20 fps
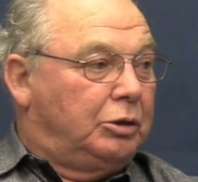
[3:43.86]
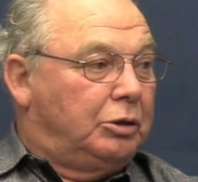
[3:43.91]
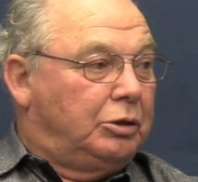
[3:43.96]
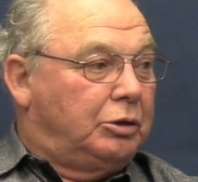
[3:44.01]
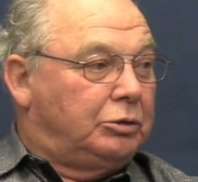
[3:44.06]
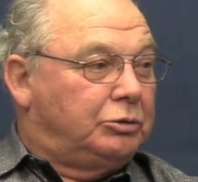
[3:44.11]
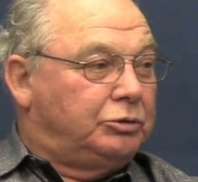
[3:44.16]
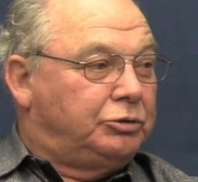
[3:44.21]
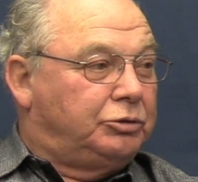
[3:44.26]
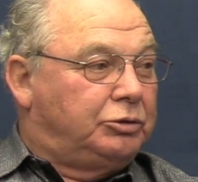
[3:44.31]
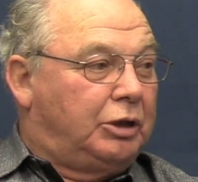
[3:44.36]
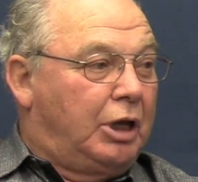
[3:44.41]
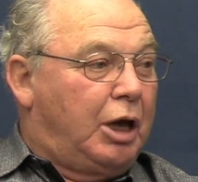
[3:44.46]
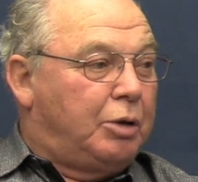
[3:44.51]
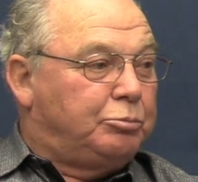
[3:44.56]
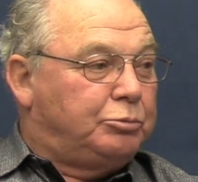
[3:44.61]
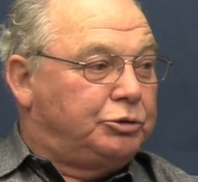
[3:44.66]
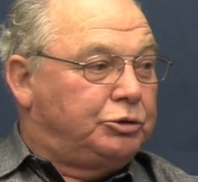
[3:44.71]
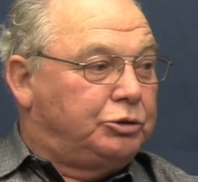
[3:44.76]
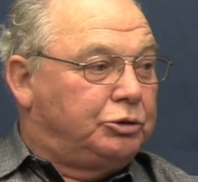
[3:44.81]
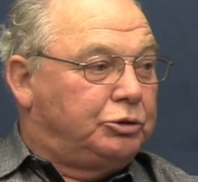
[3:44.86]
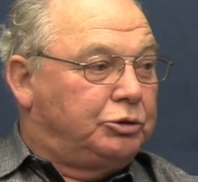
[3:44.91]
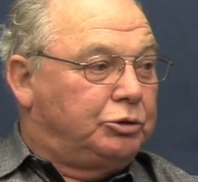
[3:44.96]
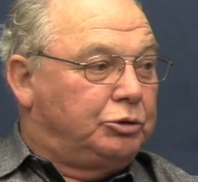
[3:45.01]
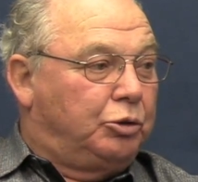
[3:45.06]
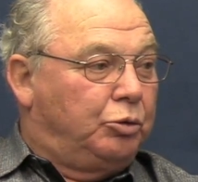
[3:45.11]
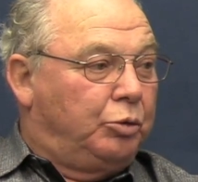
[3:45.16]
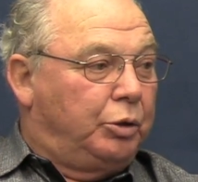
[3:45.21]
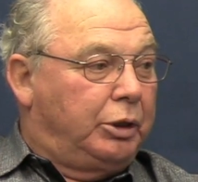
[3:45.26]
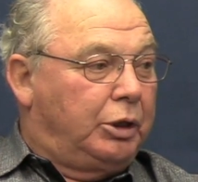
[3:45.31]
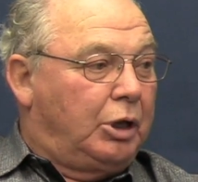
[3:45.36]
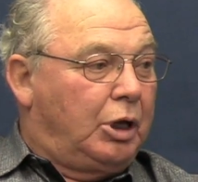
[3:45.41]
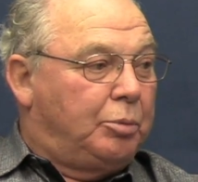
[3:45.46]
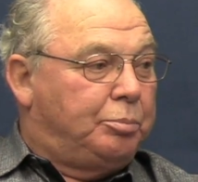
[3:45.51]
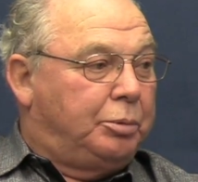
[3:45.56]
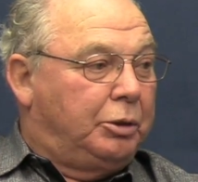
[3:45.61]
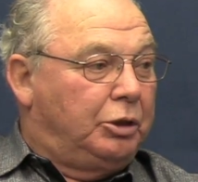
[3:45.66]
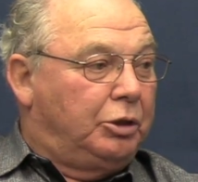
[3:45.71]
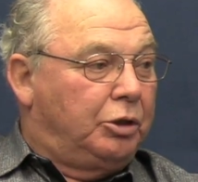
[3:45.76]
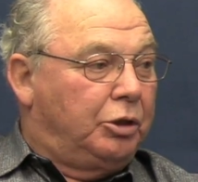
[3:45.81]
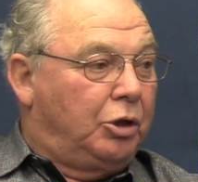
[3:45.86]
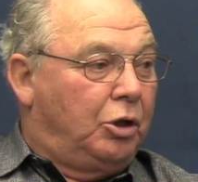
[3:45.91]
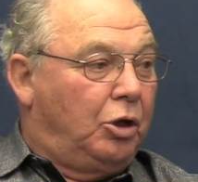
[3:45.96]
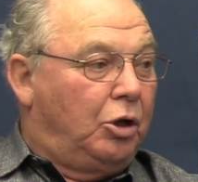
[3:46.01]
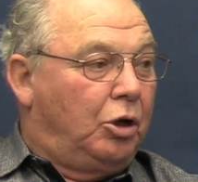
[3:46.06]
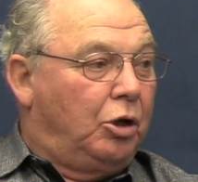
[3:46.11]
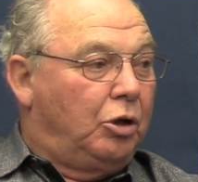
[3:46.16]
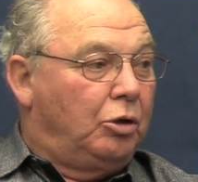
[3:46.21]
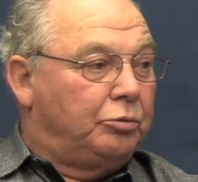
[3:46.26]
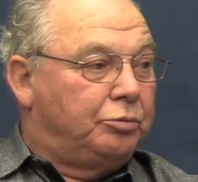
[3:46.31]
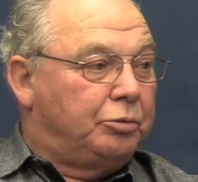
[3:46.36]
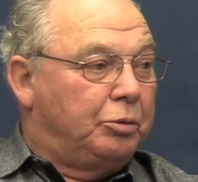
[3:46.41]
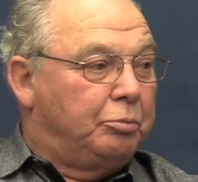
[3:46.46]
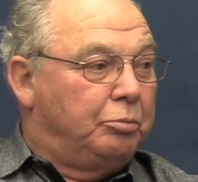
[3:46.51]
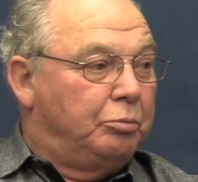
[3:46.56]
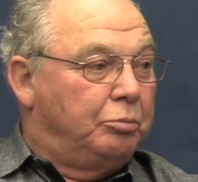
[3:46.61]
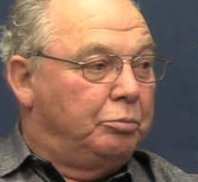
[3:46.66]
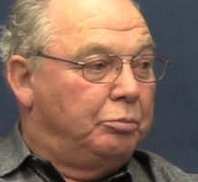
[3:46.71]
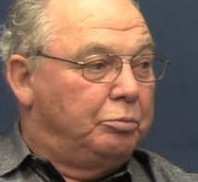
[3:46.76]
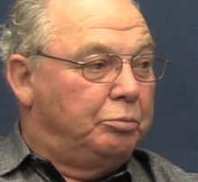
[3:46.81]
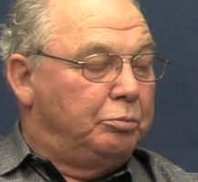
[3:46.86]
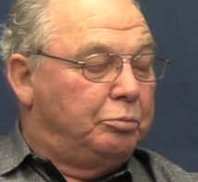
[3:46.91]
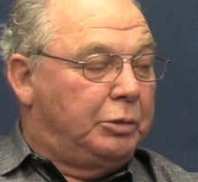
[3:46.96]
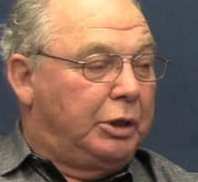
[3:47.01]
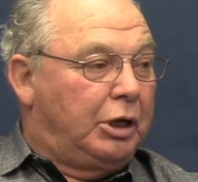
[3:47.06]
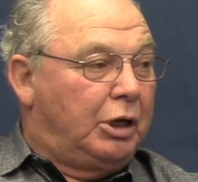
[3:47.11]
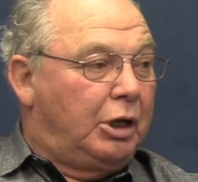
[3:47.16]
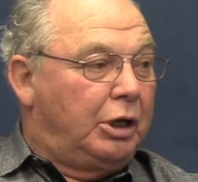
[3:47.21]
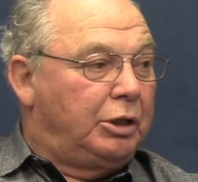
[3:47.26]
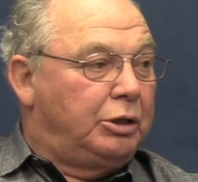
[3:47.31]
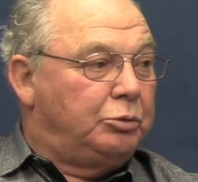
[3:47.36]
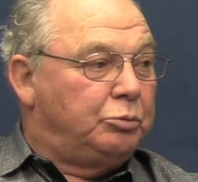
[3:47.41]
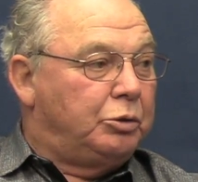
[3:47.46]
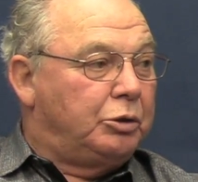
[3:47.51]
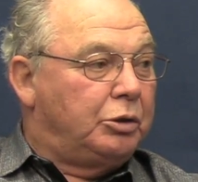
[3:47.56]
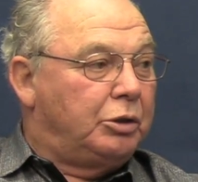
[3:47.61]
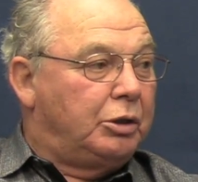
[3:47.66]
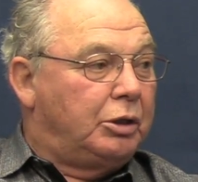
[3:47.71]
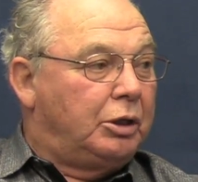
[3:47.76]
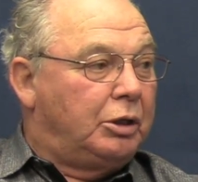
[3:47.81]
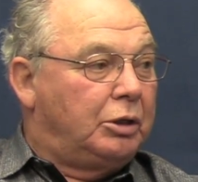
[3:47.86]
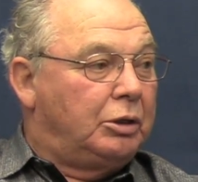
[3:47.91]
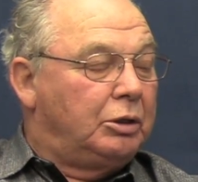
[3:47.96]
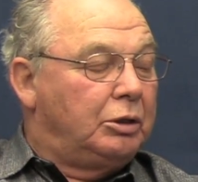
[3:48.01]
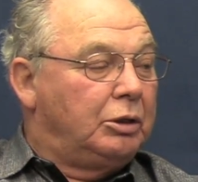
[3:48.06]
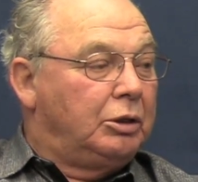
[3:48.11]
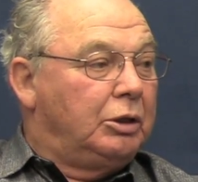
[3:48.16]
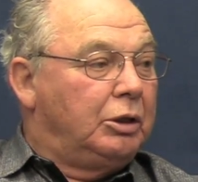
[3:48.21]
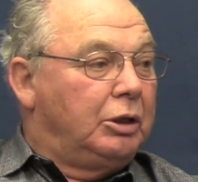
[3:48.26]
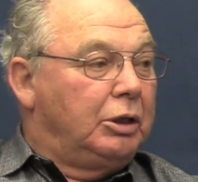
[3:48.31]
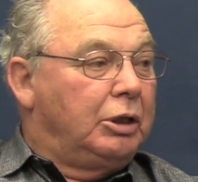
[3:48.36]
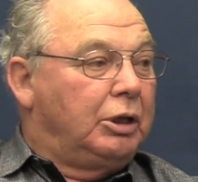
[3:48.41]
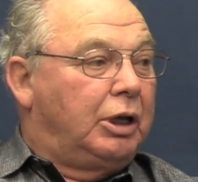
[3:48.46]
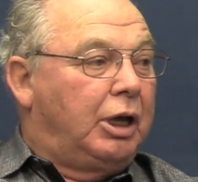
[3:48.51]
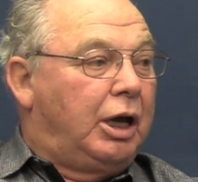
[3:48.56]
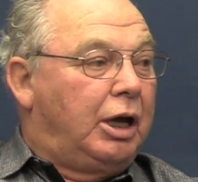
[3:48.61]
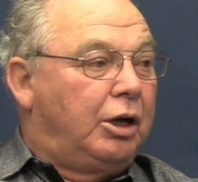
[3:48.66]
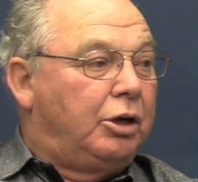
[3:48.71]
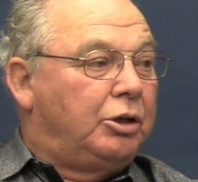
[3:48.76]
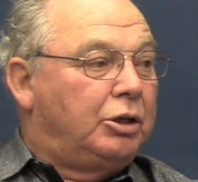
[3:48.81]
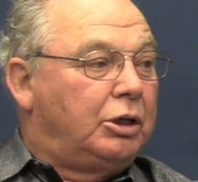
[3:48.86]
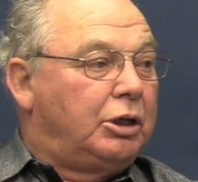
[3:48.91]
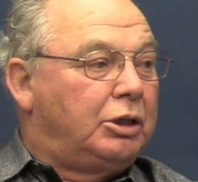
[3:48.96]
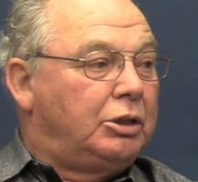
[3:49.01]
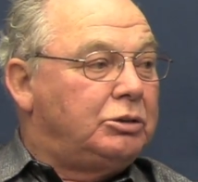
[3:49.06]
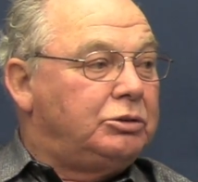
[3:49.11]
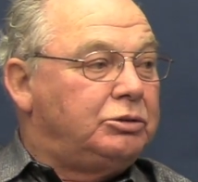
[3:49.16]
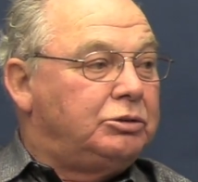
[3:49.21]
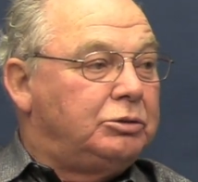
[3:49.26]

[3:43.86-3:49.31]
steps going up into the hall from behind where the cairn is.